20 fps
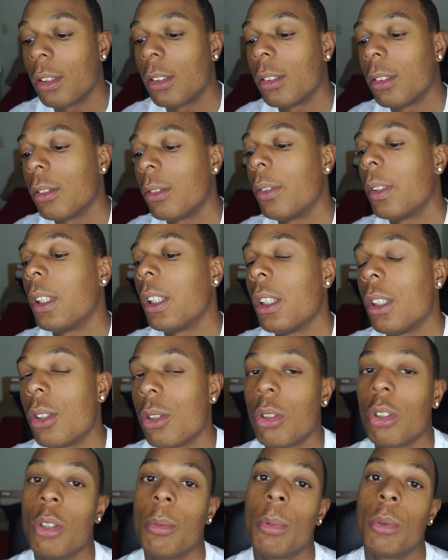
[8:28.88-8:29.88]
very
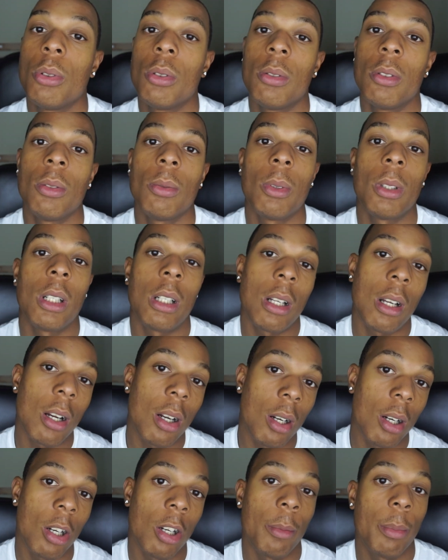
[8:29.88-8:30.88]
enjoyable, with a lot
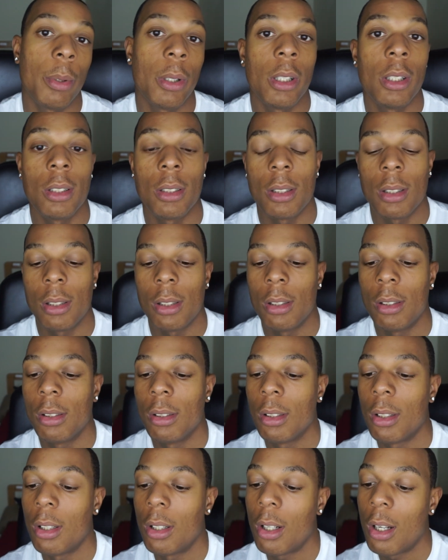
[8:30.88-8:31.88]
of heartbreaks,
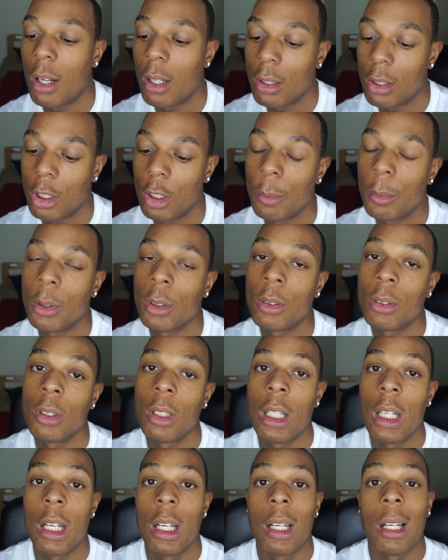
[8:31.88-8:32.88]
a lot of turmoil,
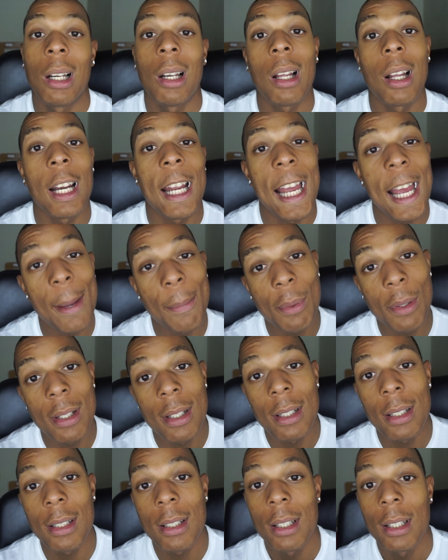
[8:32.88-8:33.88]
a lot of
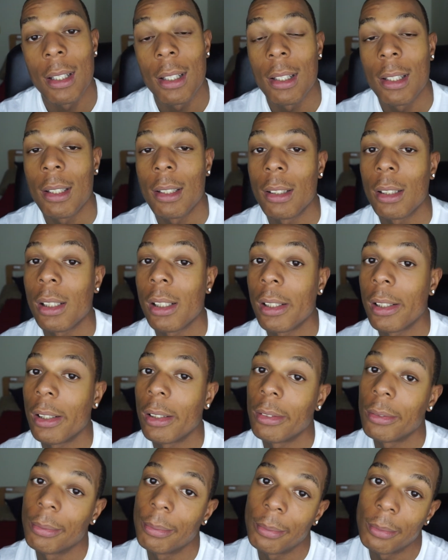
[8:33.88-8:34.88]
happiness,
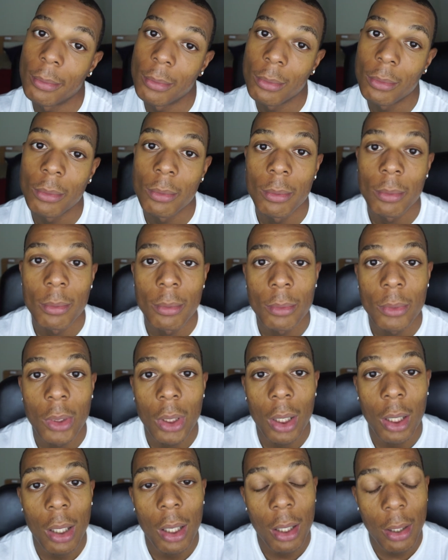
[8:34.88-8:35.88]
and
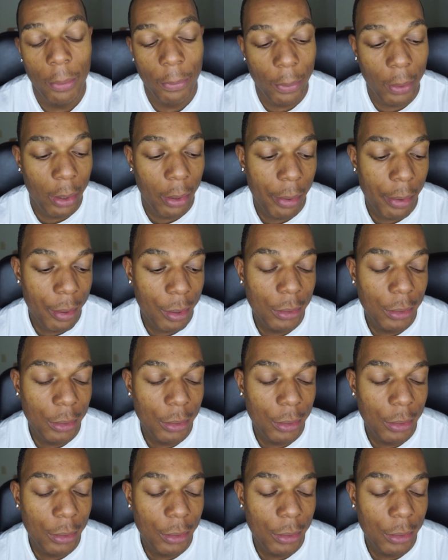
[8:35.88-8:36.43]
a lot of faith.